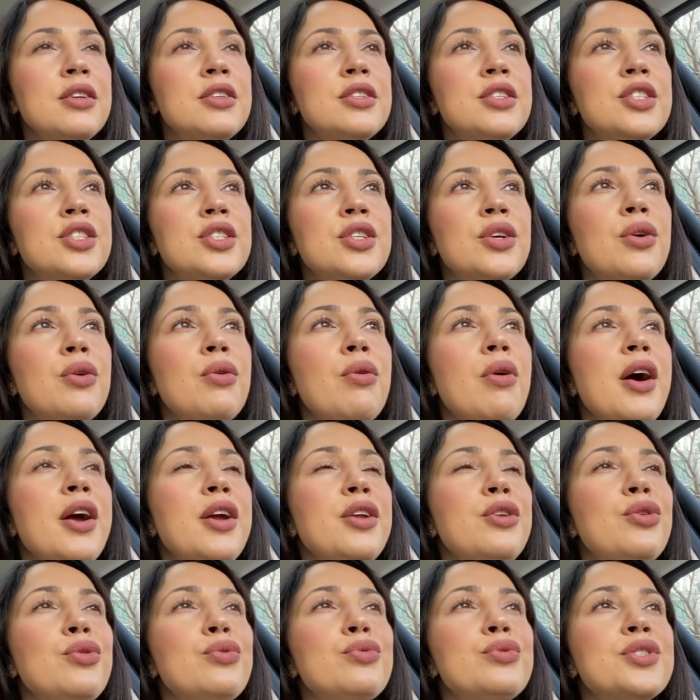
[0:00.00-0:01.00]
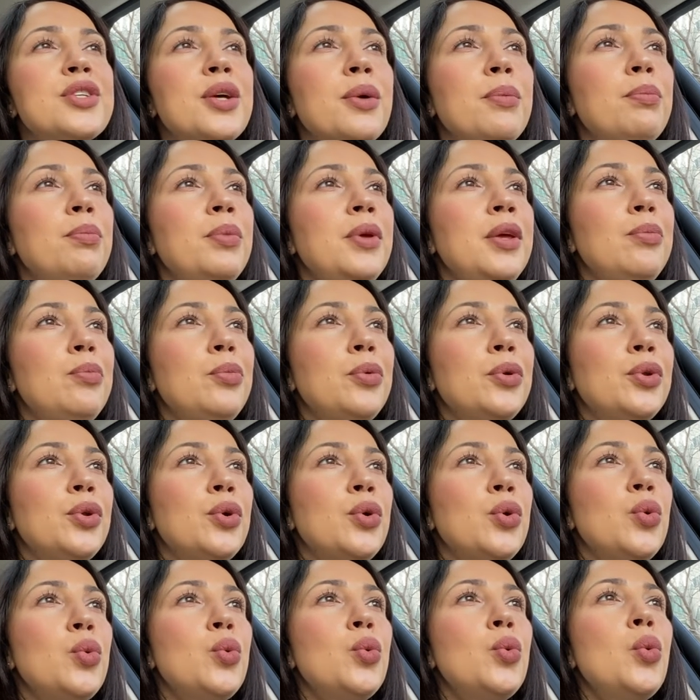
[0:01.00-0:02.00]
So I know some people
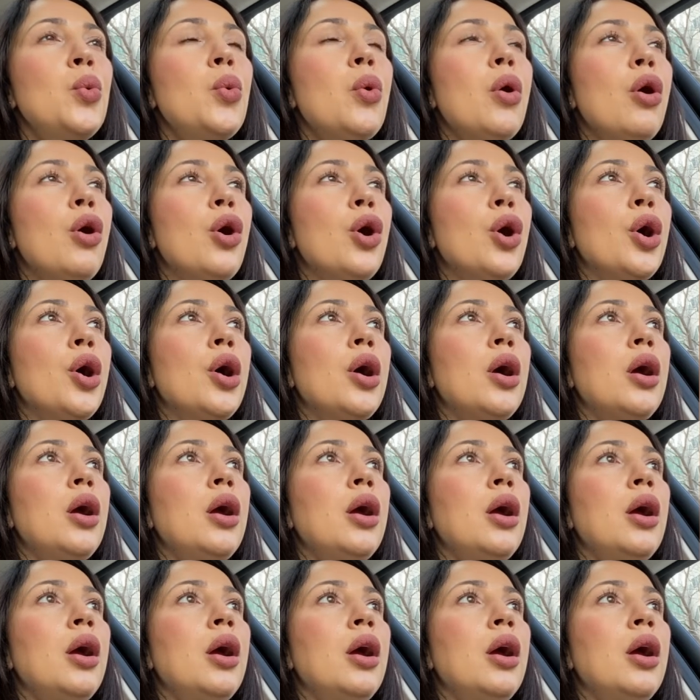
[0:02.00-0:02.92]
who are